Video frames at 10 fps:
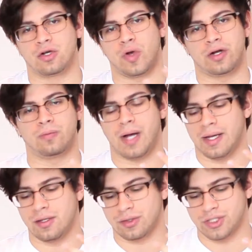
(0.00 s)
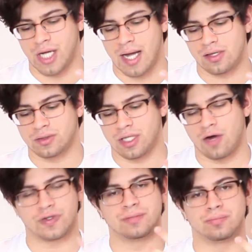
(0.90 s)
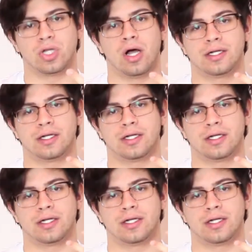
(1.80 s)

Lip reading: cradled by a young child covered in blood